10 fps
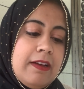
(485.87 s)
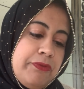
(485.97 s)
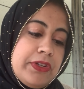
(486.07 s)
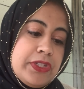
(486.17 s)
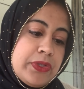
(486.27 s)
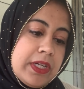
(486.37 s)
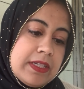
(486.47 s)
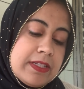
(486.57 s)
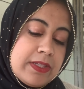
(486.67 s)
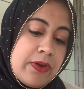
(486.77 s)
For sure.
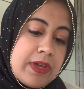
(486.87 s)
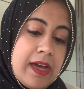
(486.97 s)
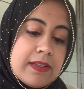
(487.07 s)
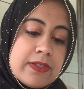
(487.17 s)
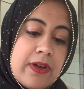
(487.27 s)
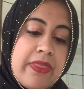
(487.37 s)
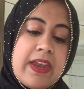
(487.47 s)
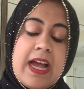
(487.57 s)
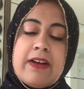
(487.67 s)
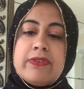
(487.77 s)
So yeah, and then
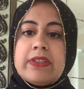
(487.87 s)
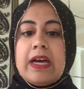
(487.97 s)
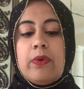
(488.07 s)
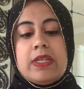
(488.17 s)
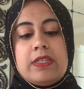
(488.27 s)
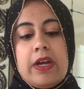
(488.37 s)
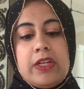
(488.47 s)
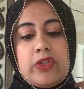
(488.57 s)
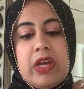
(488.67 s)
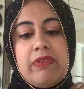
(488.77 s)
after that we
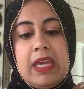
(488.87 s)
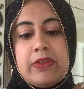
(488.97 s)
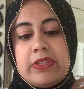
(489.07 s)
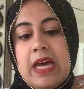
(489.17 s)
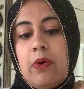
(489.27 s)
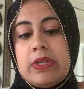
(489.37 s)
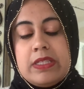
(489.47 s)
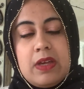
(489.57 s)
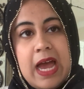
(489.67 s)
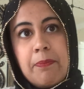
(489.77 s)
started driving out. So that
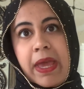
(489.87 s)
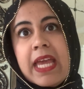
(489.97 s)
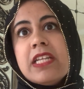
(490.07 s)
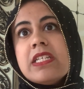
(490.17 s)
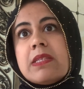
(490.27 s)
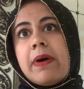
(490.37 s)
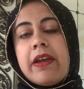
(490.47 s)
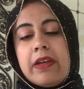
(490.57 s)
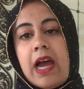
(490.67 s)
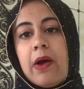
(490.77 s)
was at Page, is about
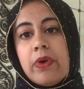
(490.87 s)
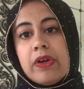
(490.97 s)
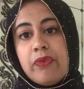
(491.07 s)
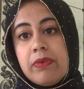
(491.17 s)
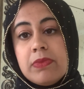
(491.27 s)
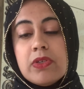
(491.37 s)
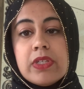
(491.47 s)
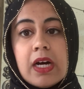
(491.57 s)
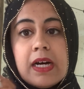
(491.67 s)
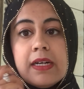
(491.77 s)
an hour from
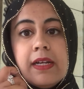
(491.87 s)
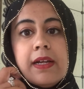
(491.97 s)
Utah.